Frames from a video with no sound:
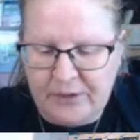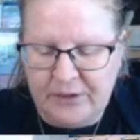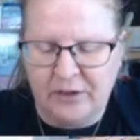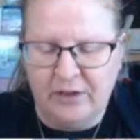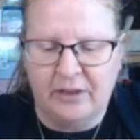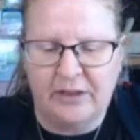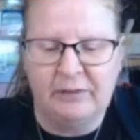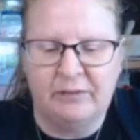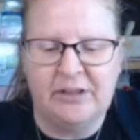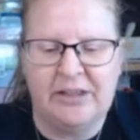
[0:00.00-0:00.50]

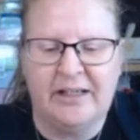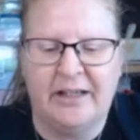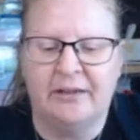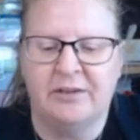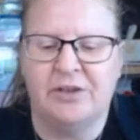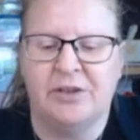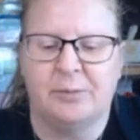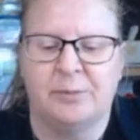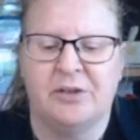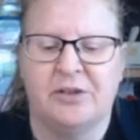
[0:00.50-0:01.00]
not even
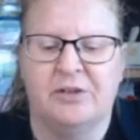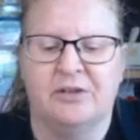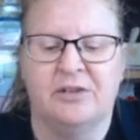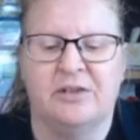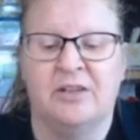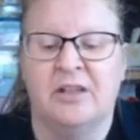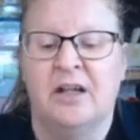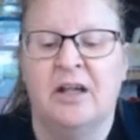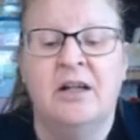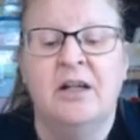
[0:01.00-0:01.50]
townships, there's
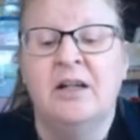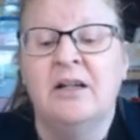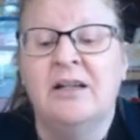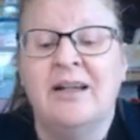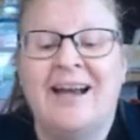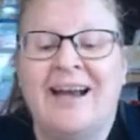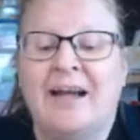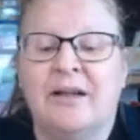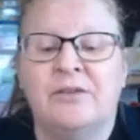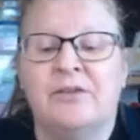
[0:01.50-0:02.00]

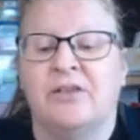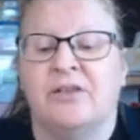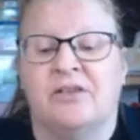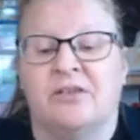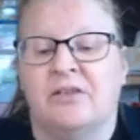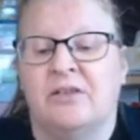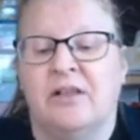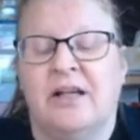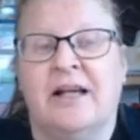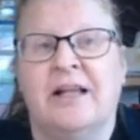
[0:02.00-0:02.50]
houses,
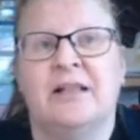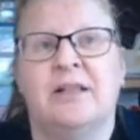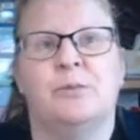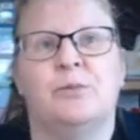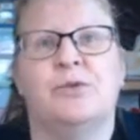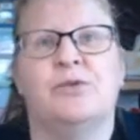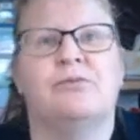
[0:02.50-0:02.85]
and it was